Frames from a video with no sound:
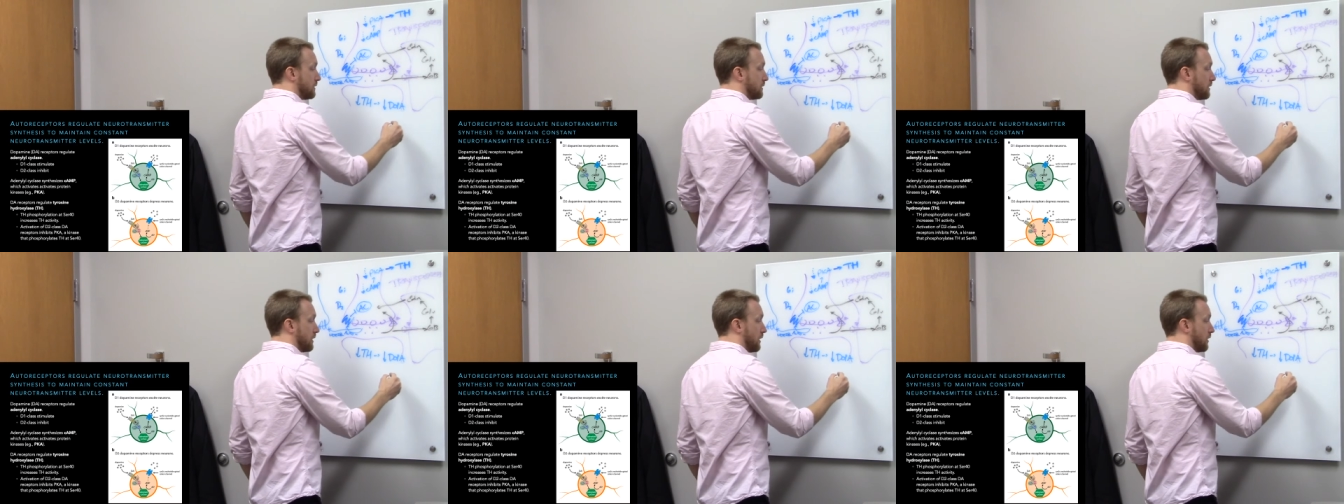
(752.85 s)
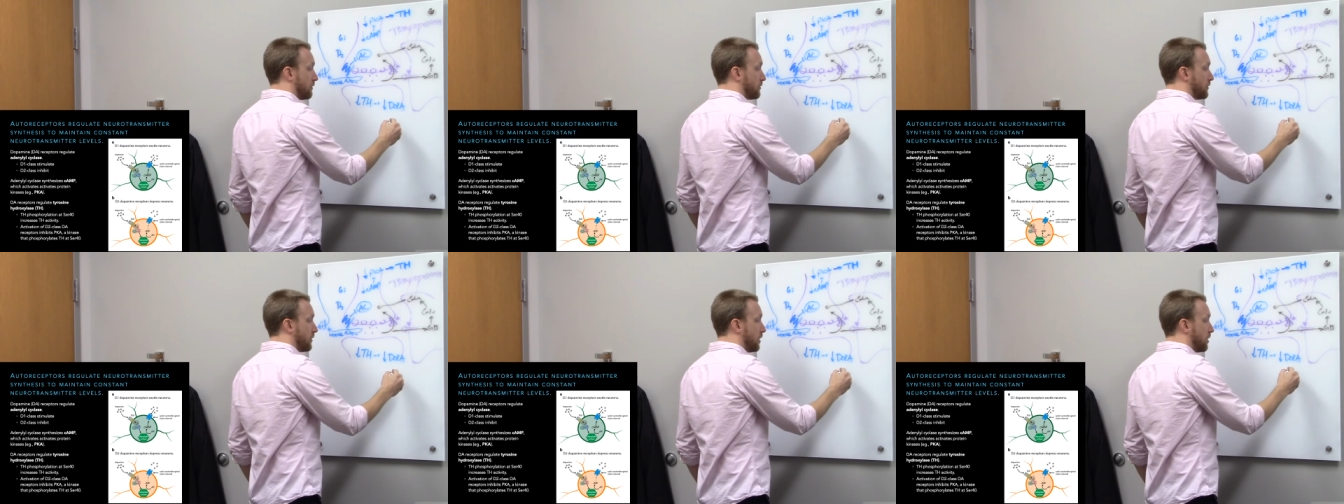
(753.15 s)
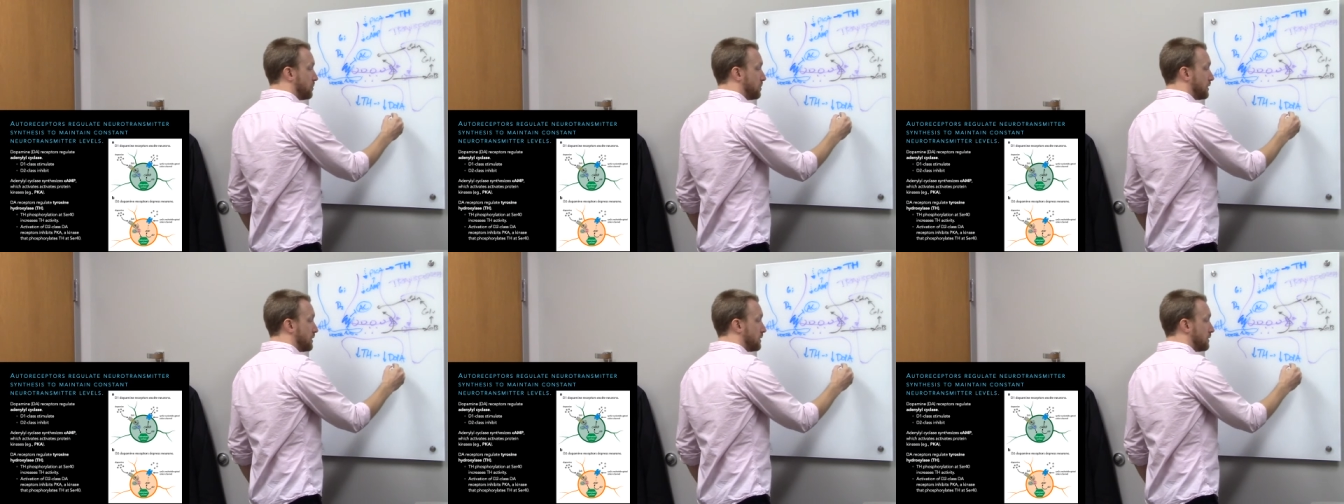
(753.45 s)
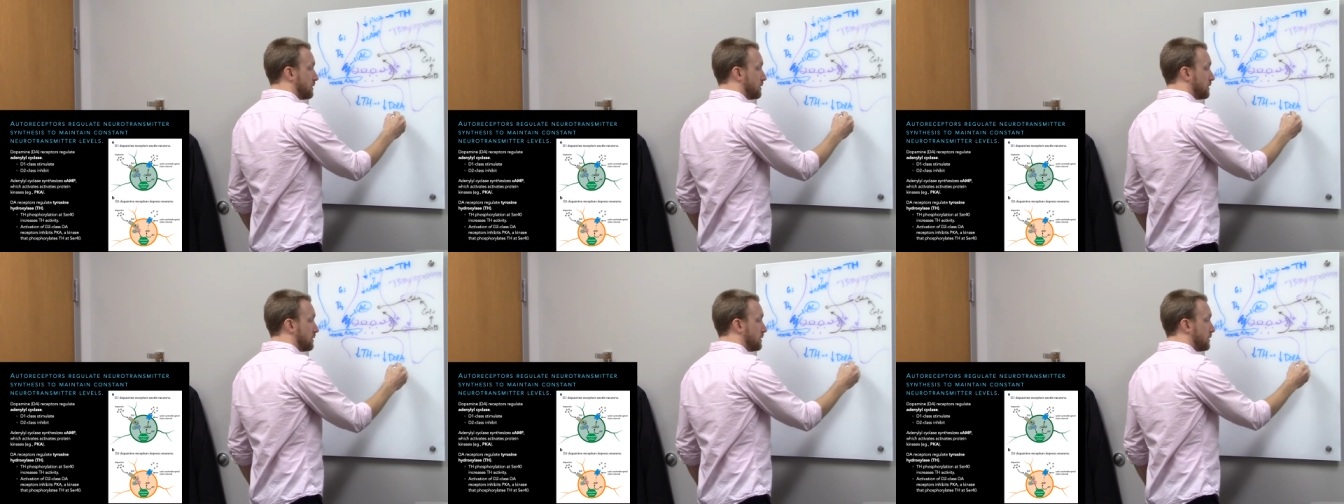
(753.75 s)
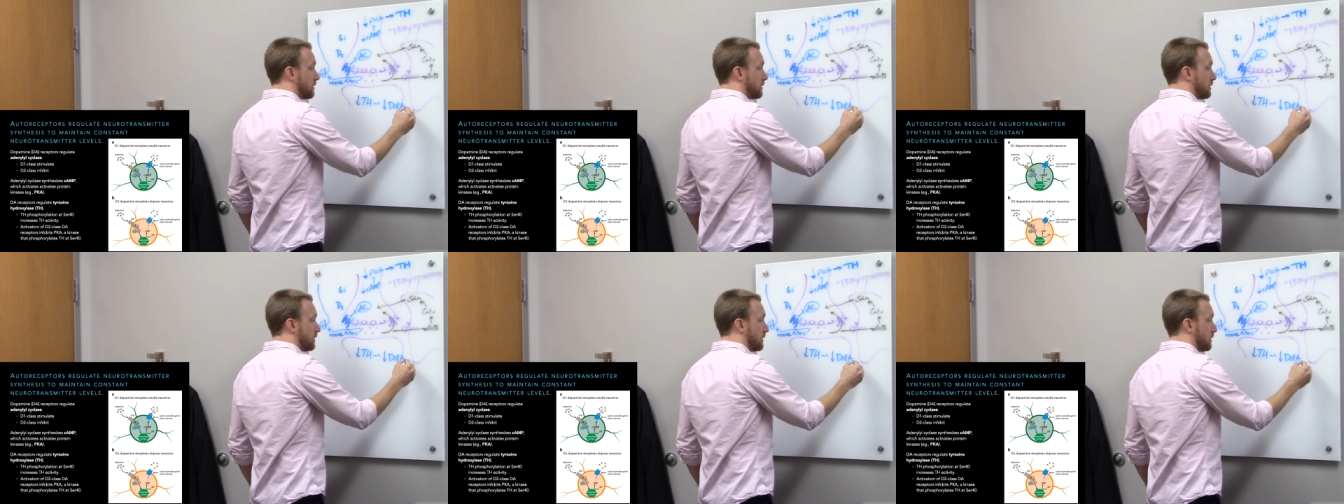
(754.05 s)
L-DOPA
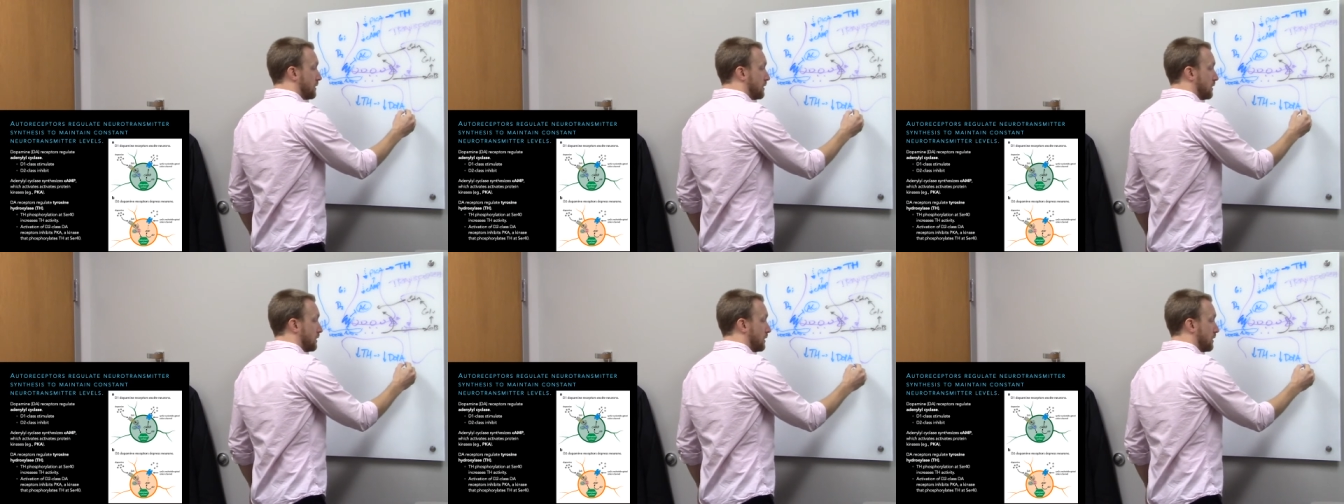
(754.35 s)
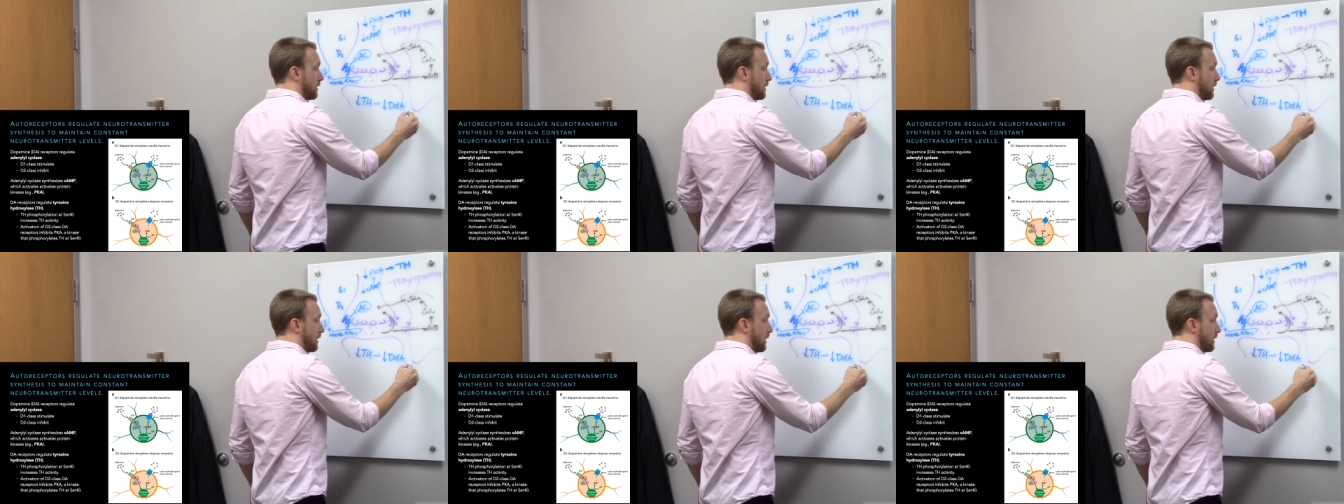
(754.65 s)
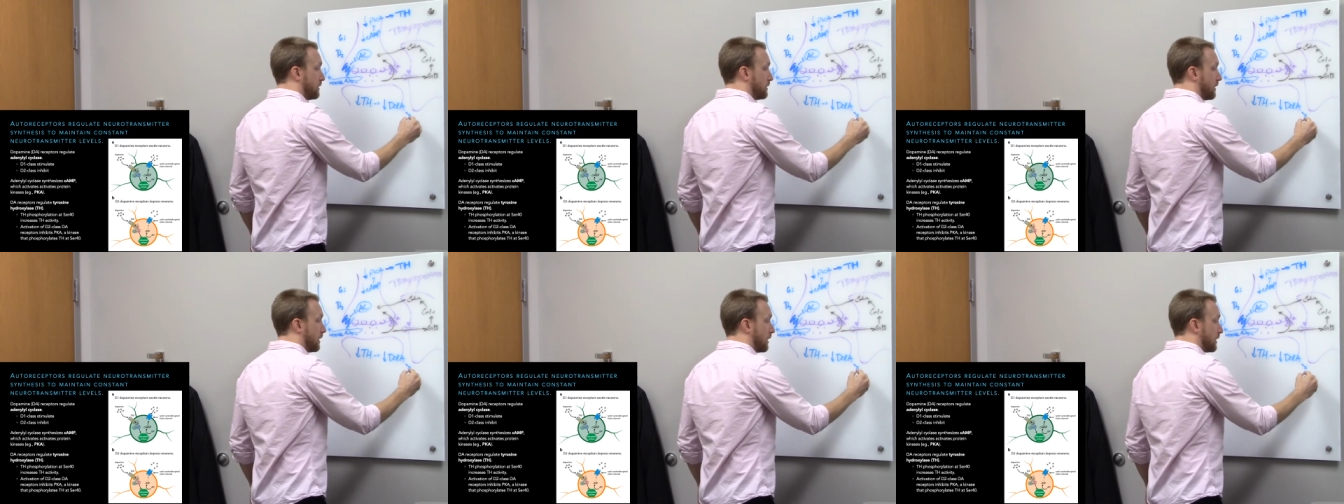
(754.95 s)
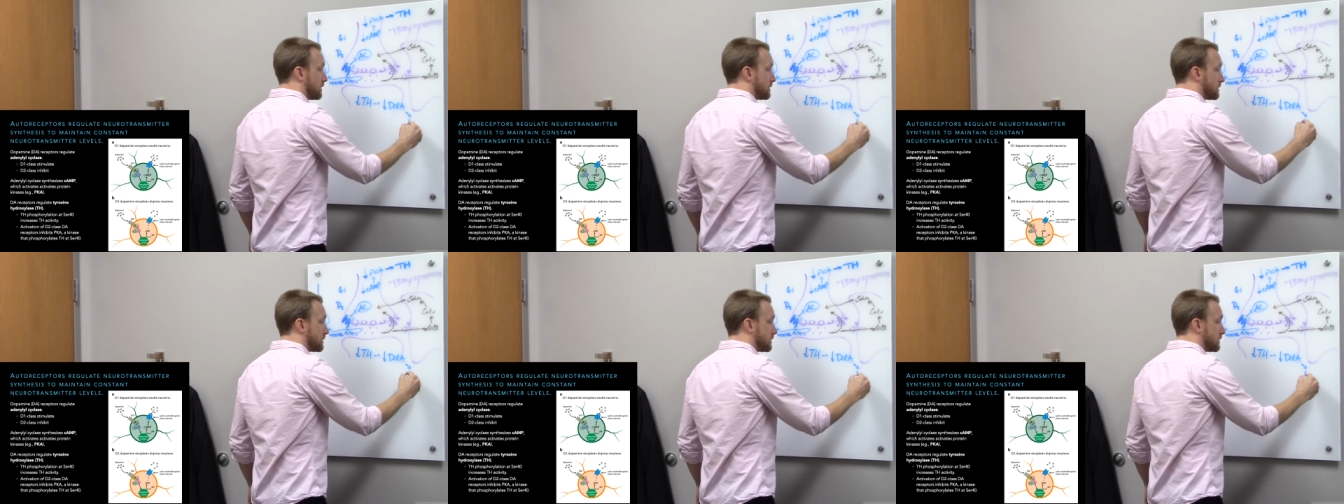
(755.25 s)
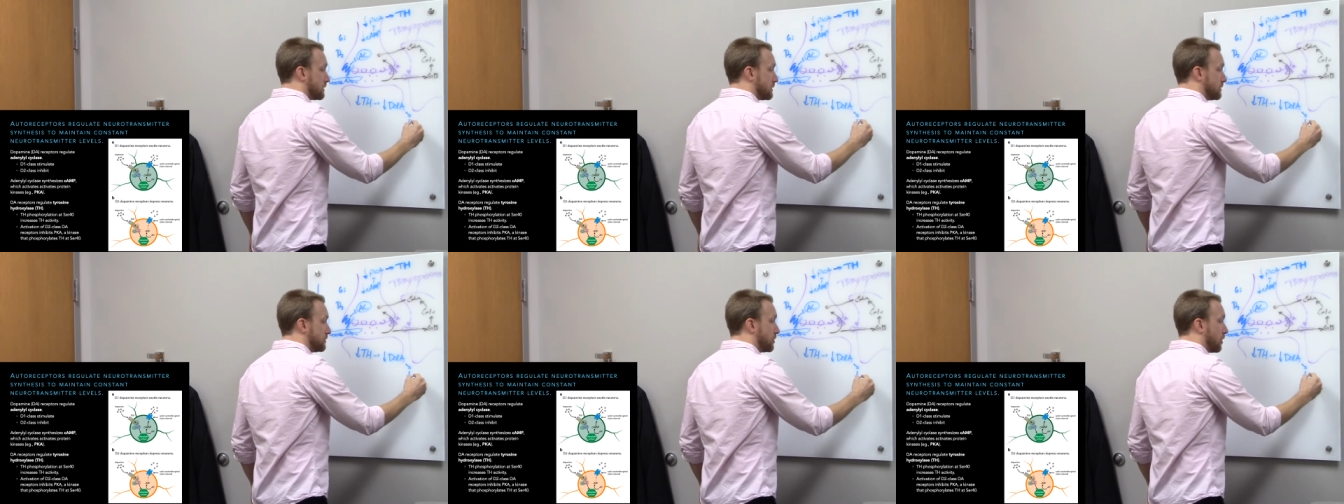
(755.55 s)
and thus
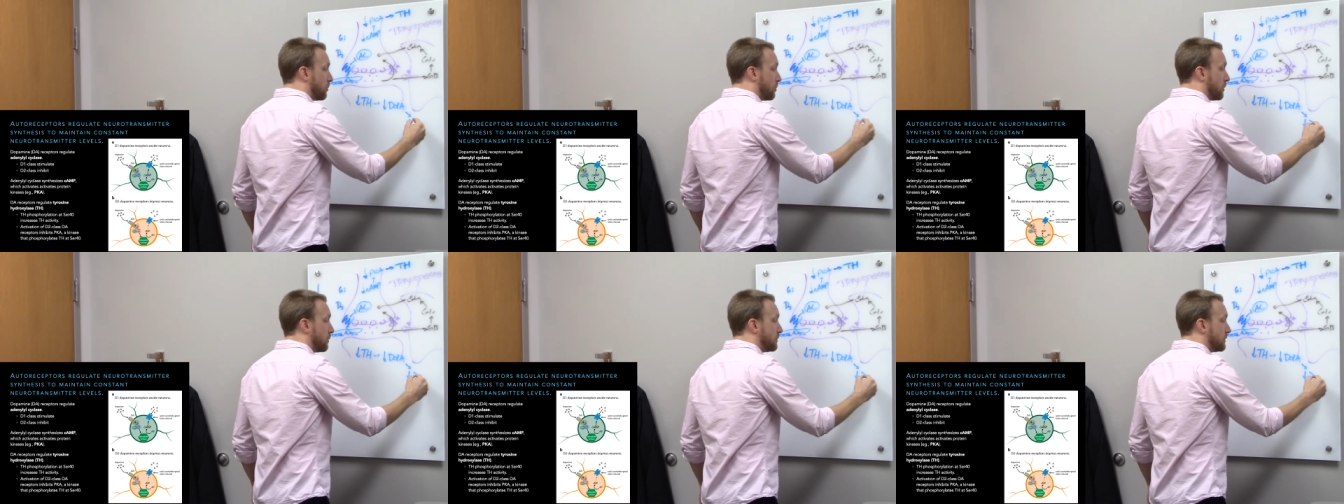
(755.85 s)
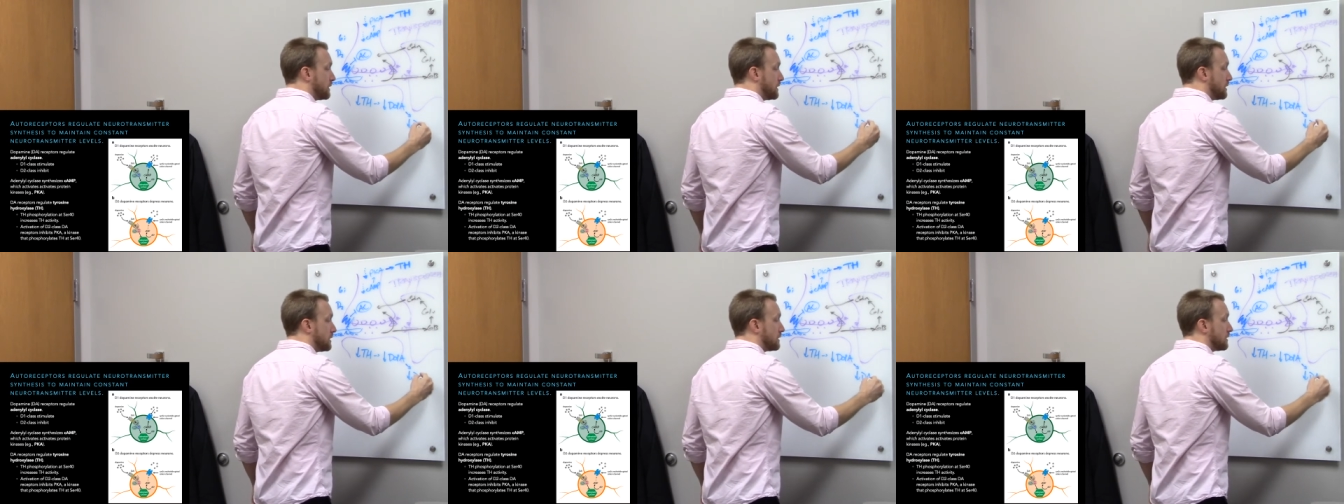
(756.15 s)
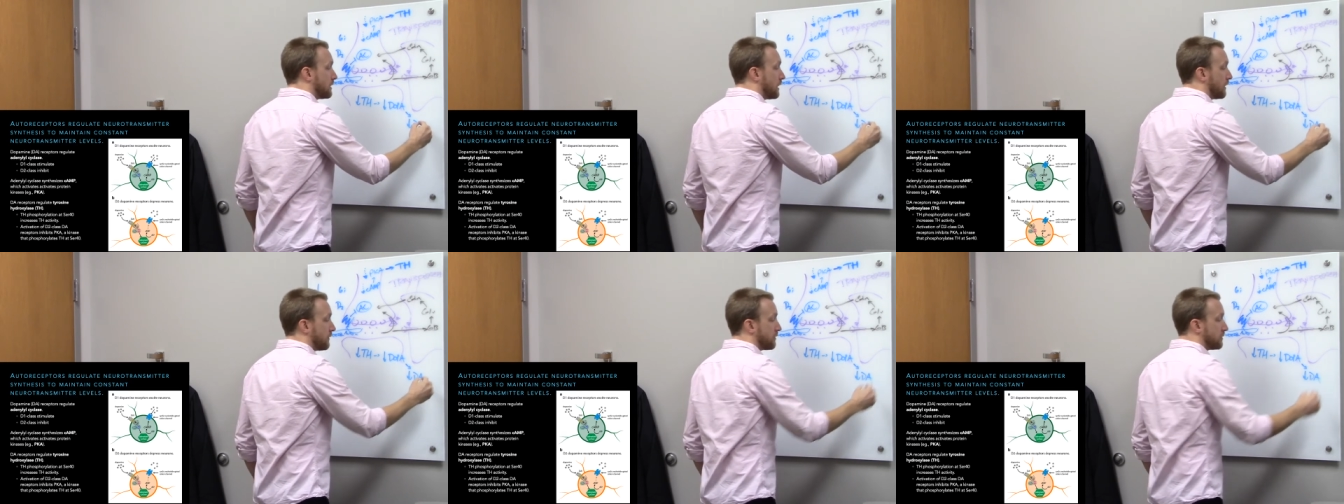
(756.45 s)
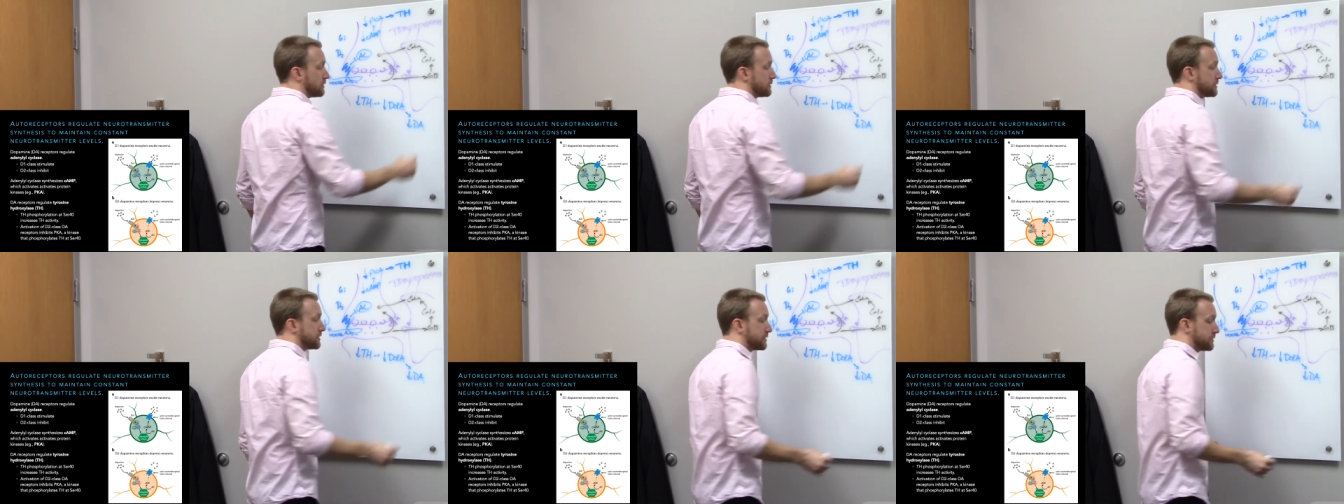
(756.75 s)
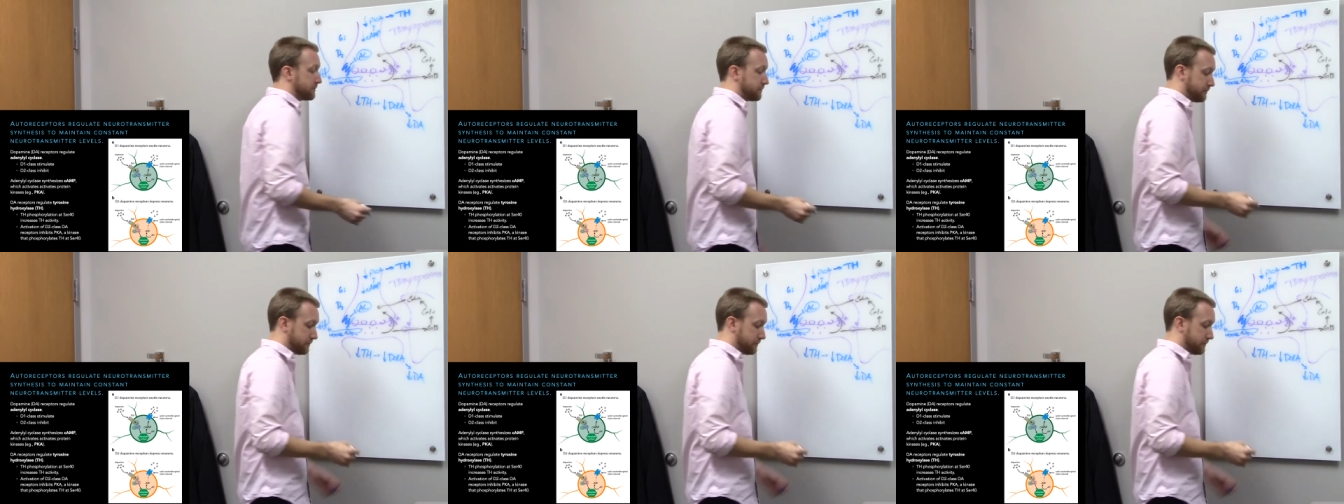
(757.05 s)
dopamine levels.